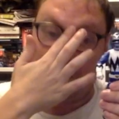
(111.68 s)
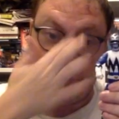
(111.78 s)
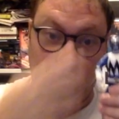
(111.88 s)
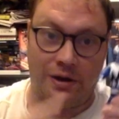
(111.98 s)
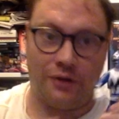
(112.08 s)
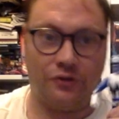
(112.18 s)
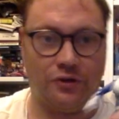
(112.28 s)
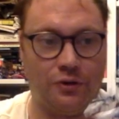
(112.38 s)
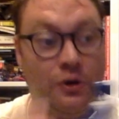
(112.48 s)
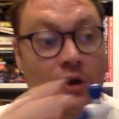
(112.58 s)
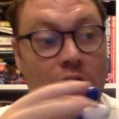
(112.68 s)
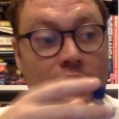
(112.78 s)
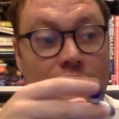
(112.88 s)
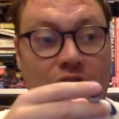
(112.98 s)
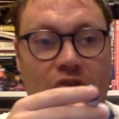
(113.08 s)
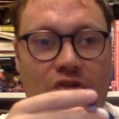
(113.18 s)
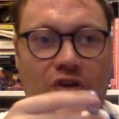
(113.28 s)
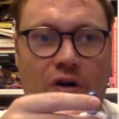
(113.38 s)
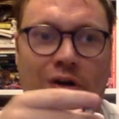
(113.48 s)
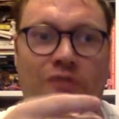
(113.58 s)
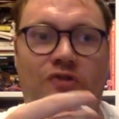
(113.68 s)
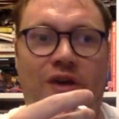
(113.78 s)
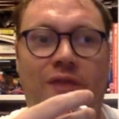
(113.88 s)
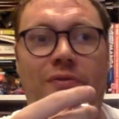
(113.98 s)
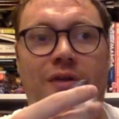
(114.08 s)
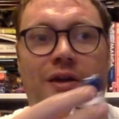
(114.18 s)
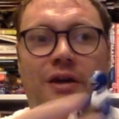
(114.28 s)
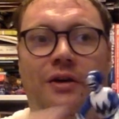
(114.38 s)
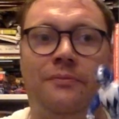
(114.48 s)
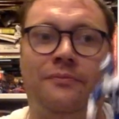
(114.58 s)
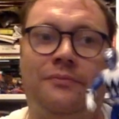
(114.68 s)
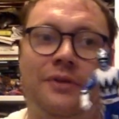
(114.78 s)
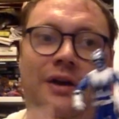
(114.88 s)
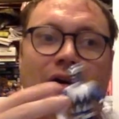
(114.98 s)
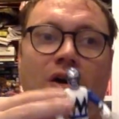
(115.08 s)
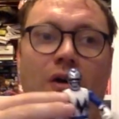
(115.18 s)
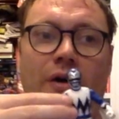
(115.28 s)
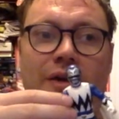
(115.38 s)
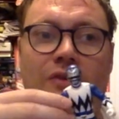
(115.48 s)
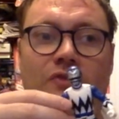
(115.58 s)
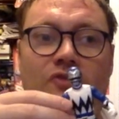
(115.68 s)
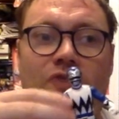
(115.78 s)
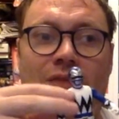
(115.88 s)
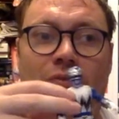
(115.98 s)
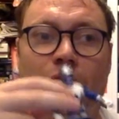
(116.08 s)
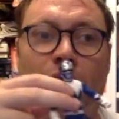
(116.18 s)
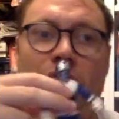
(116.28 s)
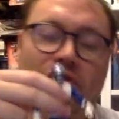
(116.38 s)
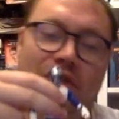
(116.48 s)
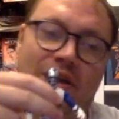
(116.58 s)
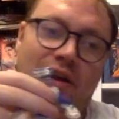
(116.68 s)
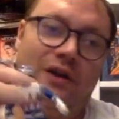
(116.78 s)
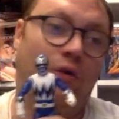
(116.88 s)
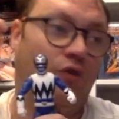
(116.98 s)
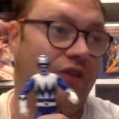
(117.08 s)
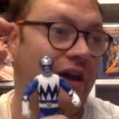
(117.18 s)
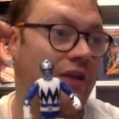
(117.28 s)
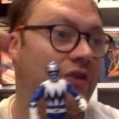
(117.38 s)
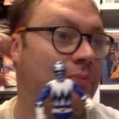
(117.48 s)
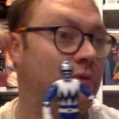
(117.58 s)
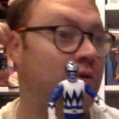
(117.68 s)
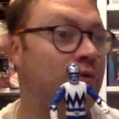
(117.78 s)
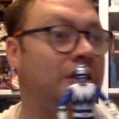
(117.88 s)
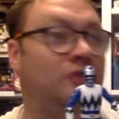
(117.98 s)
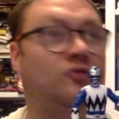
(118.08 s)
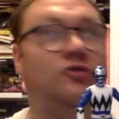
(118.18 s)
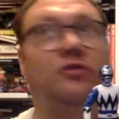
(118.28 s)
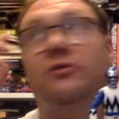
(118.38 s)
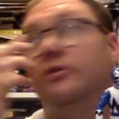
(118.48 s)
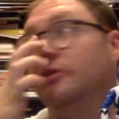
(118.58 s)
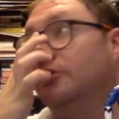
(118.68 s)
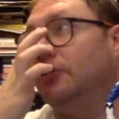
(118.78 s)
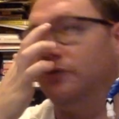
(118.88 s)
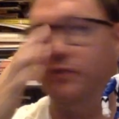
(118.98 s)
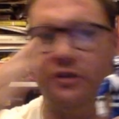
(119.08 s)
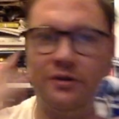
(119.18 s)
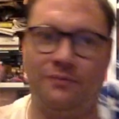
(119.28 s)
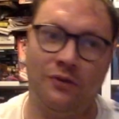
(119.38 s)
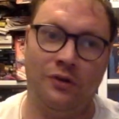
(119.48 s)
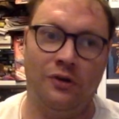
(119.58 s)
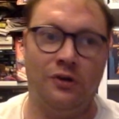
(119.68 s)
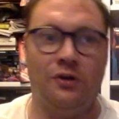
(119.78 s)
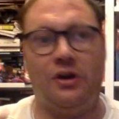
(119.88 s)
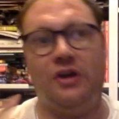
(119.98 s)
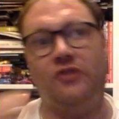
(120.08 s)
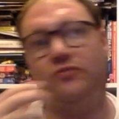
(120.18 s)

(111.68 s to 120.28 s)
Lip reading: as well. So this is Kai Chen. Kai Chen was the Lost Galaxy Blue Ranger, and his